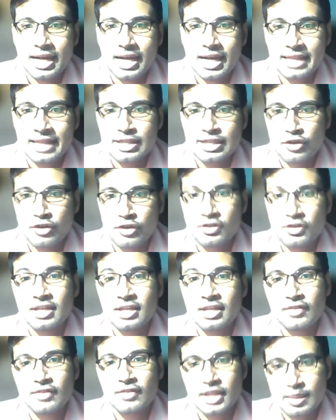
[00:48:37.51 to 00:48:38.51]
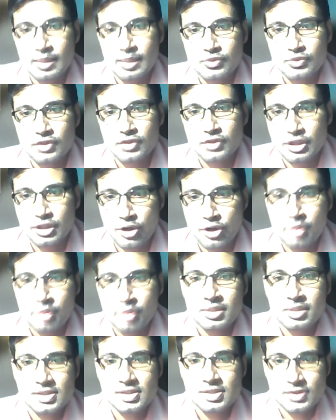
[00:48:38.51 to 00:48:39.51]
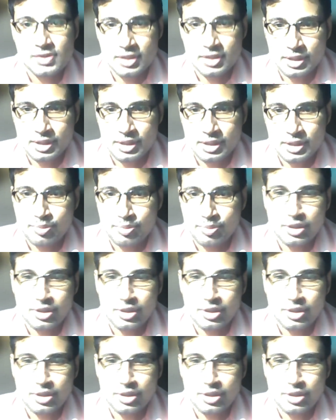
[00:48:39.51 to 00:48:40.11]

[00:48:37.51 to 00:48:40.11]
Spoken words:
At the end of the day, when it comes to the economics, the